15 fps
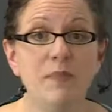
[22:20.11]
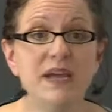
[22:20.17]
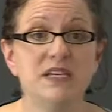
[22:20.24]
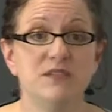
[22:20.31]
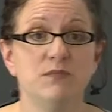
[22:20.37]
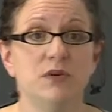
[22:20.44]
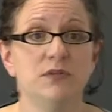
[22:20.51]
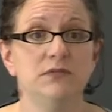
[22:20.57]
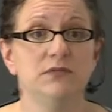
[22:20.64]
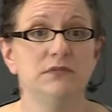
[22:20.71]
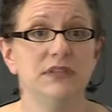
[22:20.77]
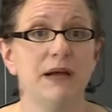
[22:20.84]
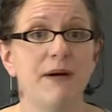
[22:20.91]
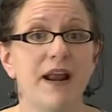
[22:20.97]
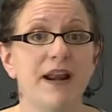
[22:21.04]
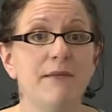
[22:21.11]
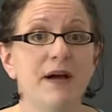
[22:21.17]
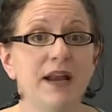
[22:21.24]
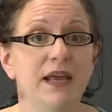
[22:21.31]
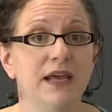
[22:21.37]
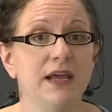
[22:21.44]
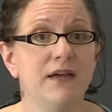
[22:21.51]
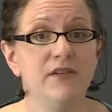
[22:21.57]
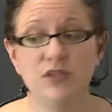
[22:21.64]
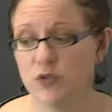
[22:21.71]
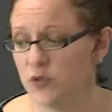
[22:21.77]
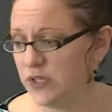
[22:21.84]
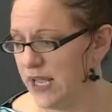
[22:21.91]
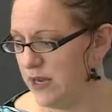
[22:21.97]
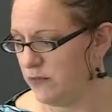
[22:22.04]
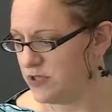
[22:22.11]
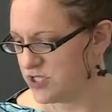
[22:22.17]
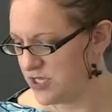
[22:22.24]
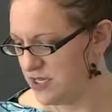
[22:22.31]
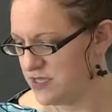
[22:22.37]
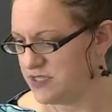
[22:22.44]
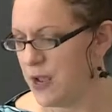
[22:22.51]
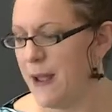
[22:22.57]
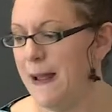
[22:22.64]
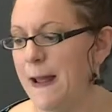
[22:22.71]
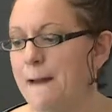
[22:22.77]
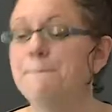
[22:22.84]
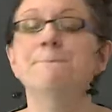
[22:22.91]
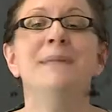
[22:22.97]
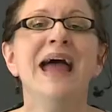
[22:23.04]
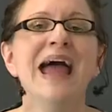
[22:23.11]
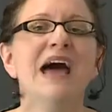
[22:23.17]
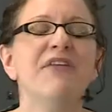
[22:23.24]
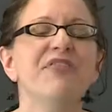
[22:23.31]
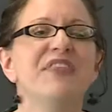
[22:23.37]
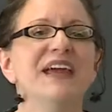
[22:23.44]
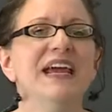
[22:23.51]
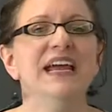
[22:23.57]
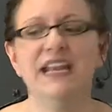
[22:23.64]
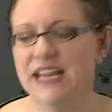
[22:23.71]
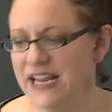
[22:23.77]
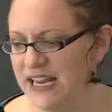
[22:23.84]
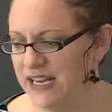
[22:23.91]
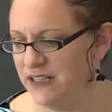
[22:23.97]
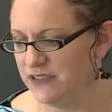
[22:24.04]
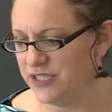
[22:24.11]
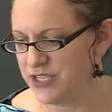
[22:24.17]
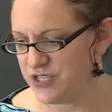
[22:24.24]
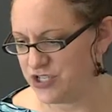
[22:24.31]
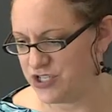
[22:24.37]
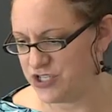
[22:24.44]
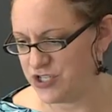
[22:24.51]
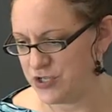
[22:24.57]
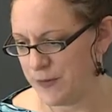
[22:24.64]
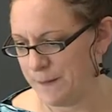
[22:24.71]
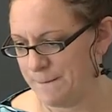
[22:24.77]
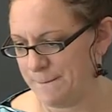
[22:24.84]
mismo, la barra amarilla, the dual language kids. Math in English.